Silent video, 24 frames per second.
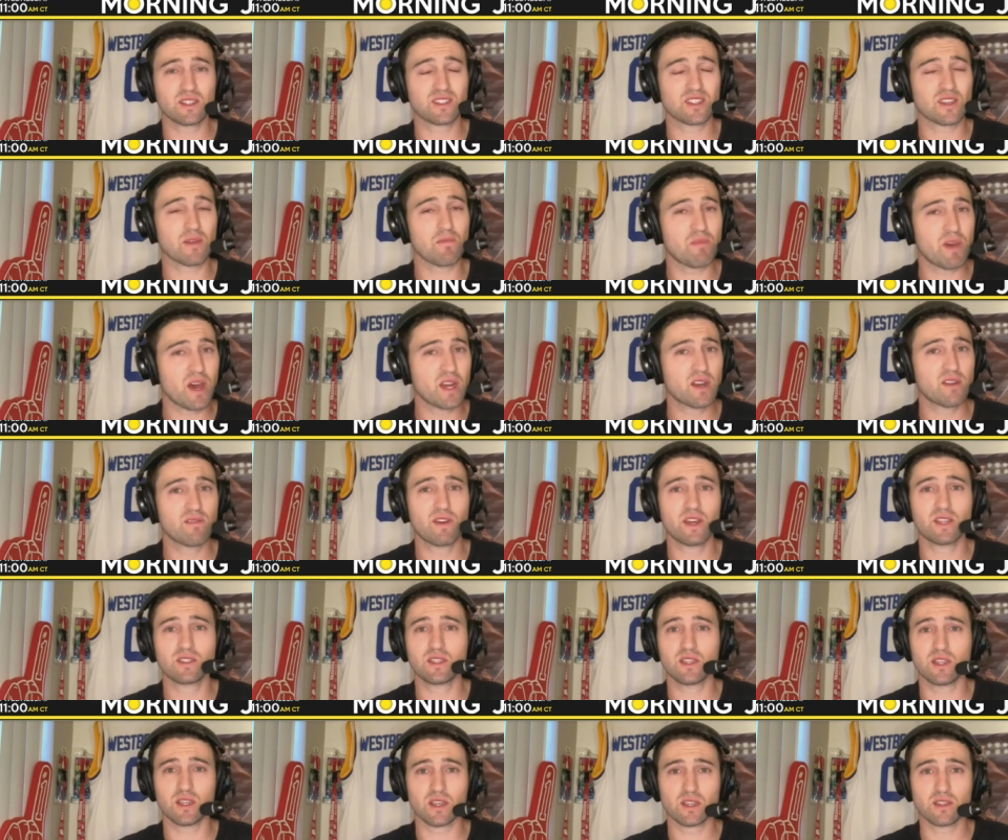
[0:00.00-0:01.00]
as competitive
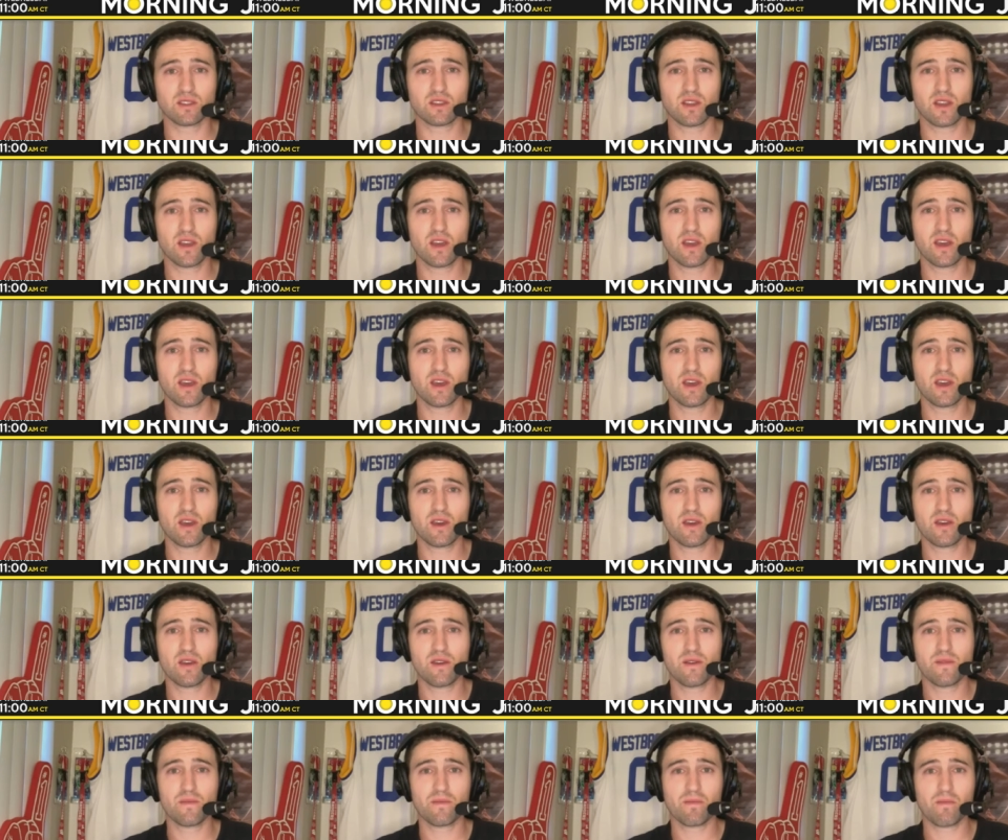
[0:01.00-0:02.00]
as he
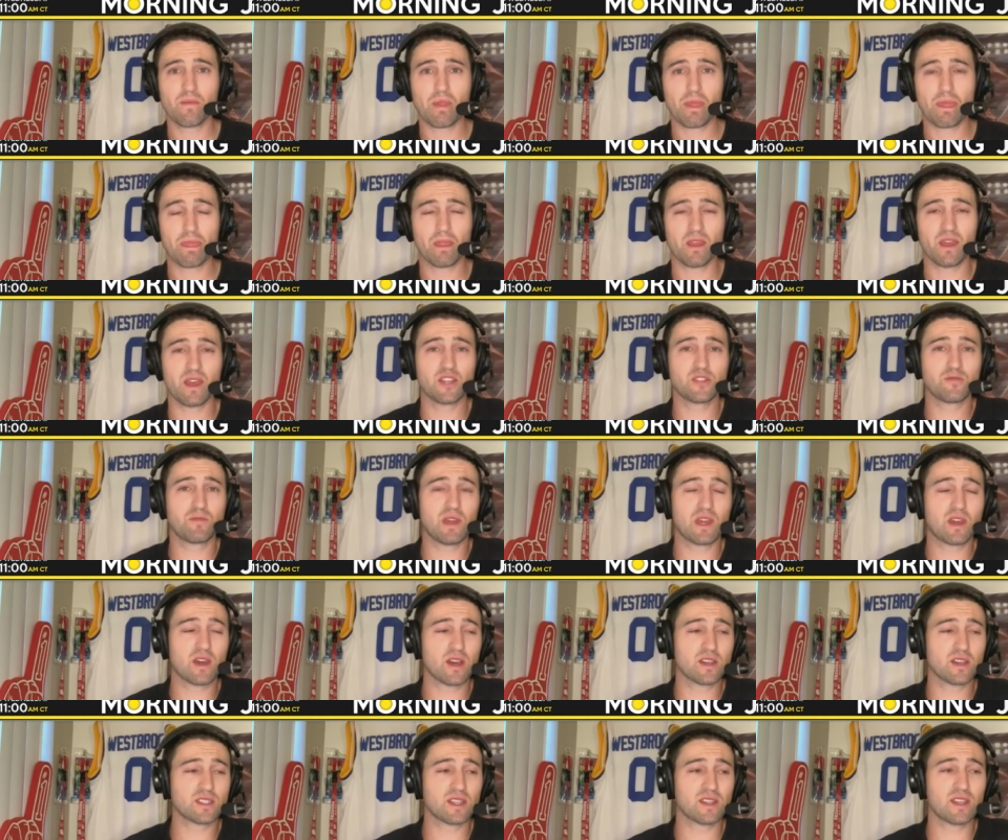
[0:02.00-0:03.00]
is
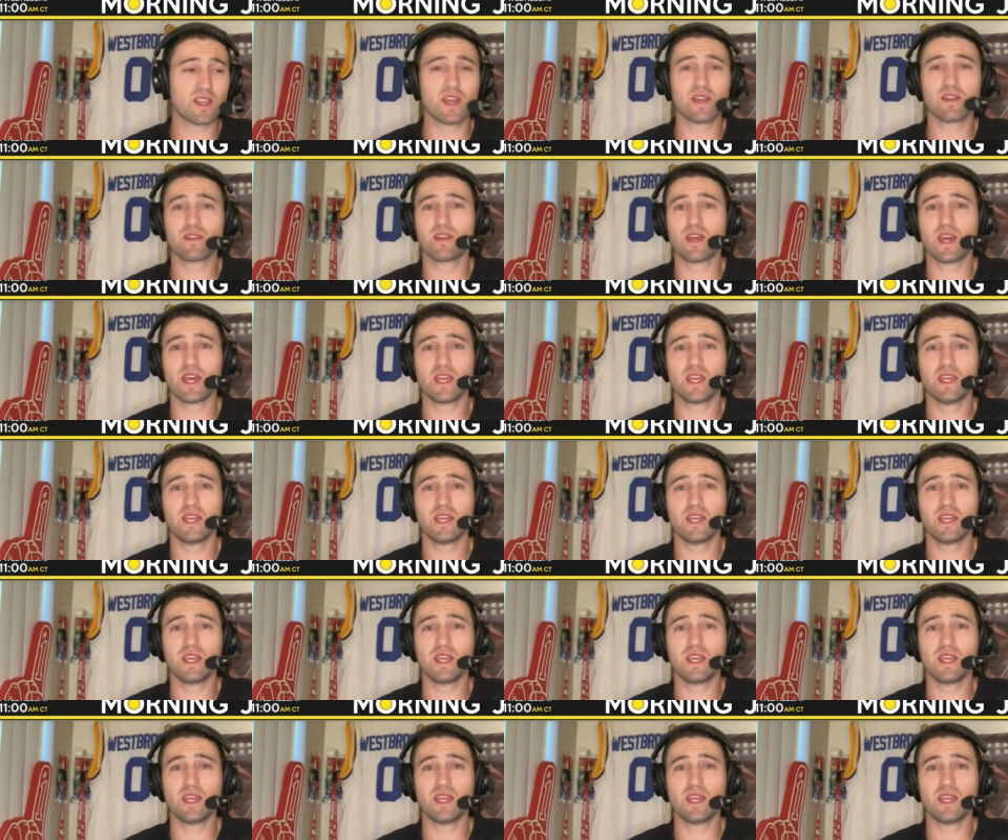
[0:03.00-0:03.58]
because at the end of the day,